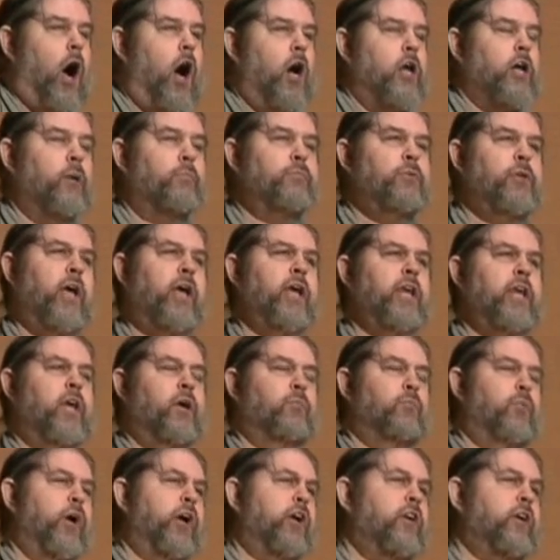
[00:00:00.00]

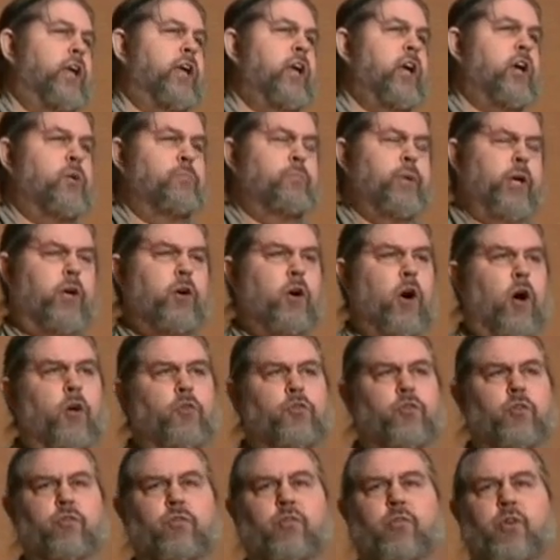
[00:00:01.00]
Unobtainium, we are here
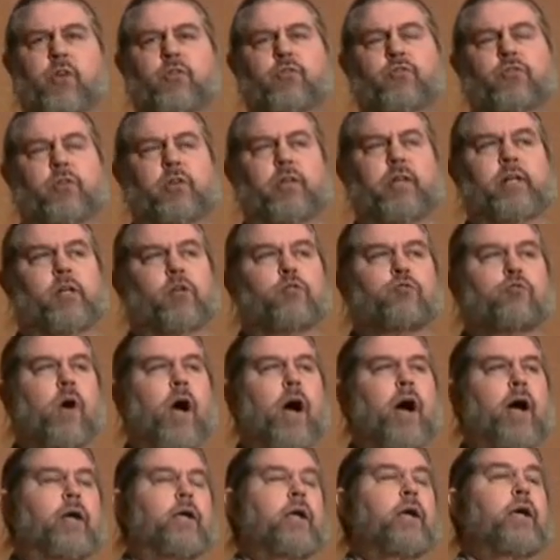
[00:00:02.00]
because of this little
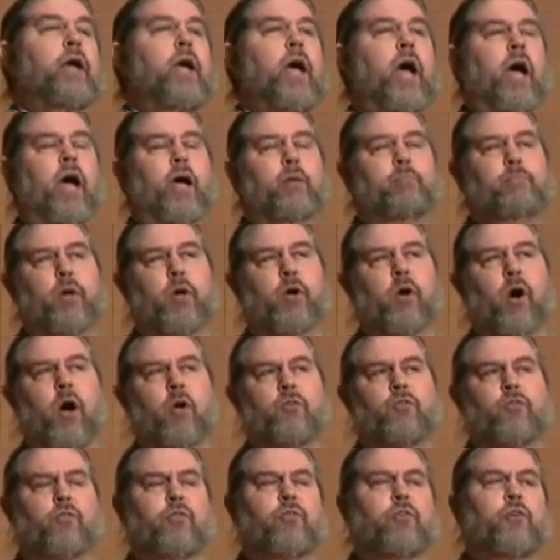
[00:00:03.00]
rock, and
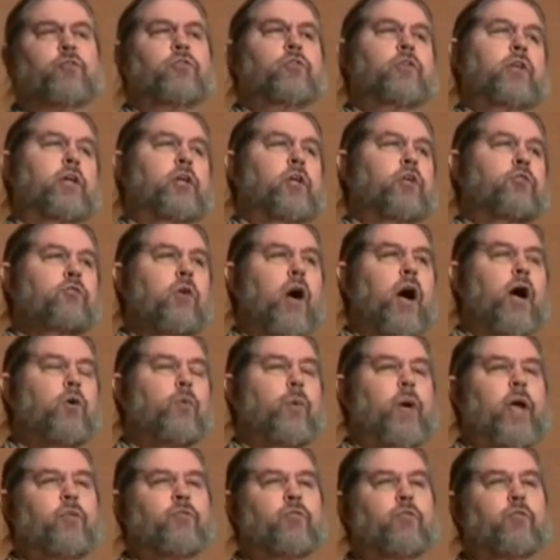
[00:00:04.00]
because of this little rock,
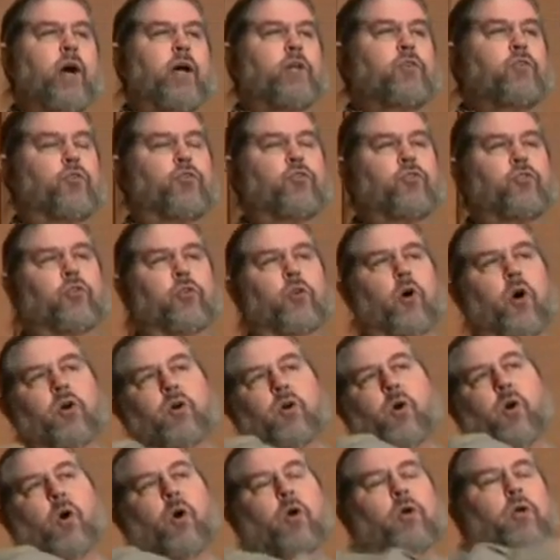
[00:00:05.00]
we have the right to
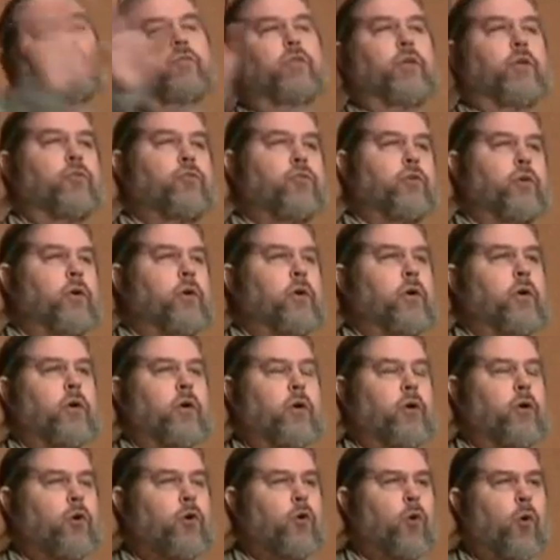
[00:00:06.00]
slaughter all of these
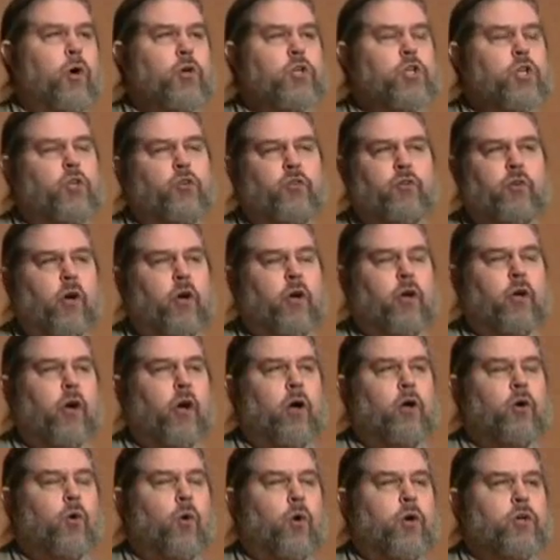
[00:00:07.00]
gorgeous
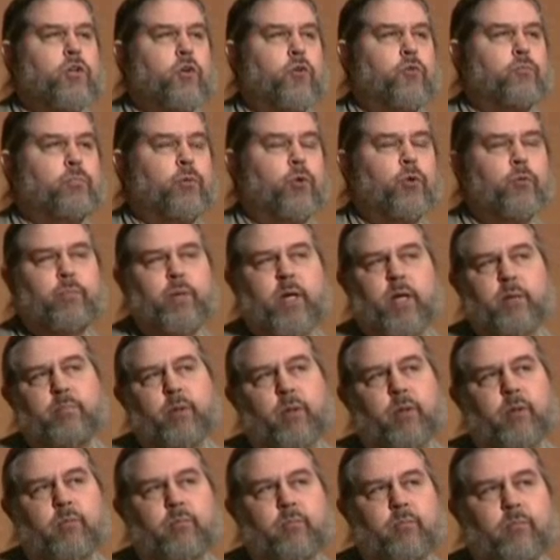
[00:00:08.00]
blue
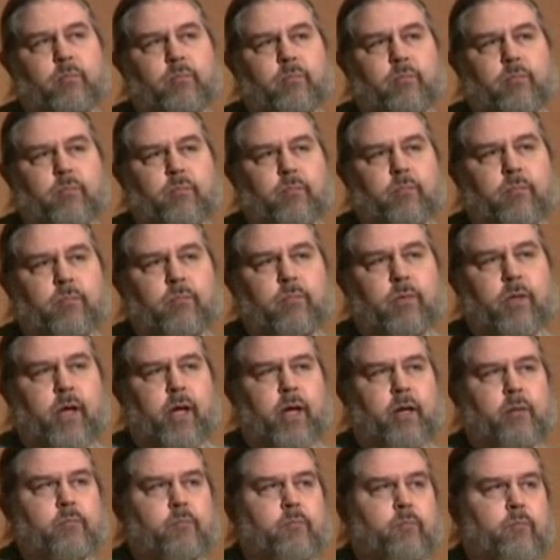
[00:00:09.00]
people.
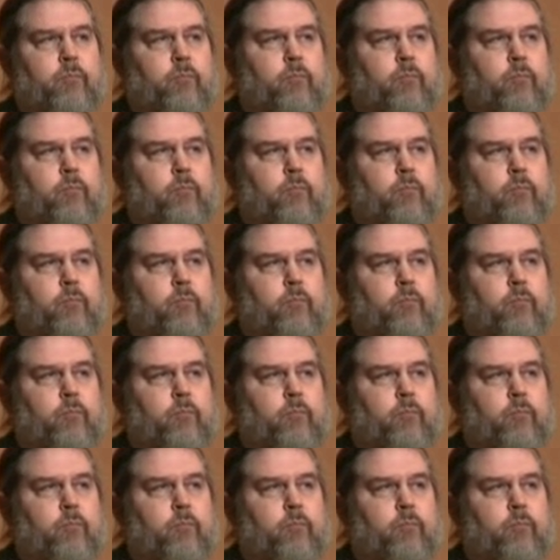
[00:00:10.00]
Okay?